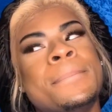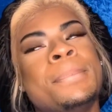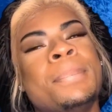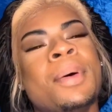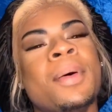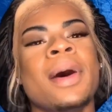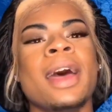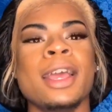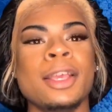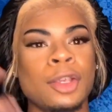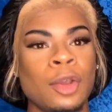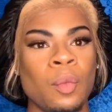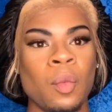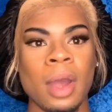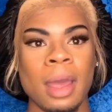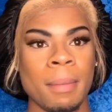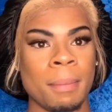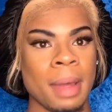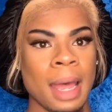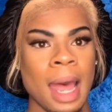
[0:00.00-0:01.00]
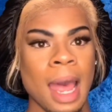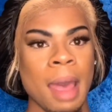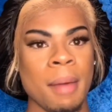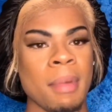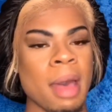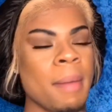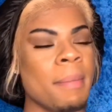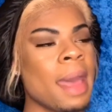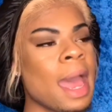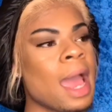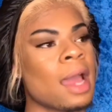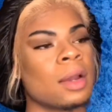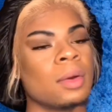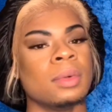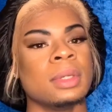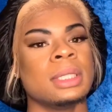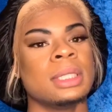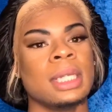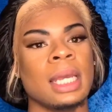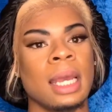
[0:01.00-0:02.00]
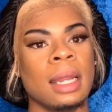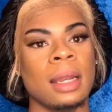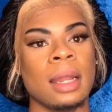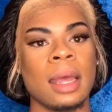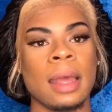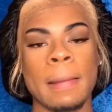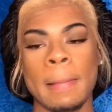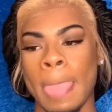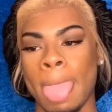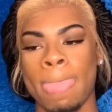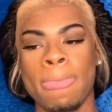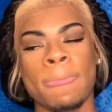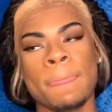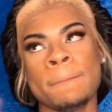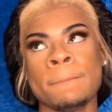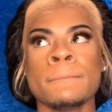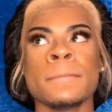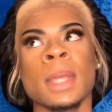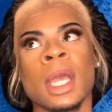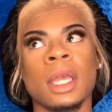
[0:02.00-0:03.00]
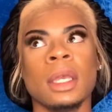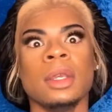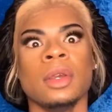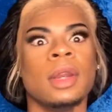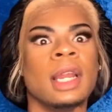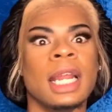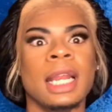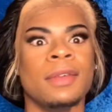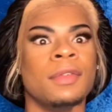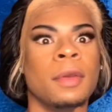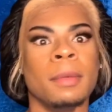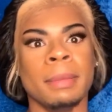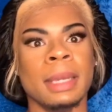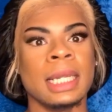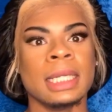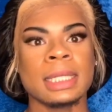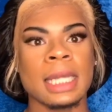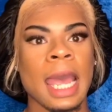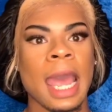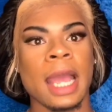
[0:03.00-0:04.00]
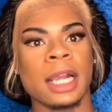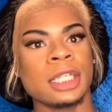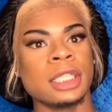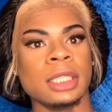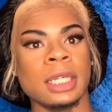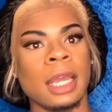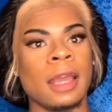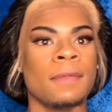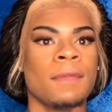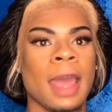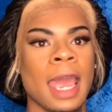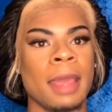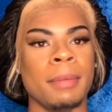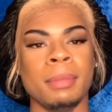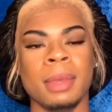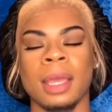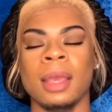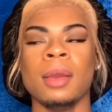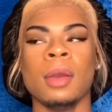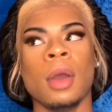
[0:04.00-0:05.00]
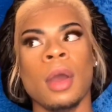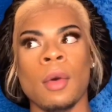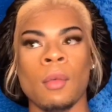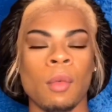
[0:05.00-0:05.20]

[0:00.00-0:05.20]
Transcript: but you went behind my back and was saying that you didn't even mean to actually invite me.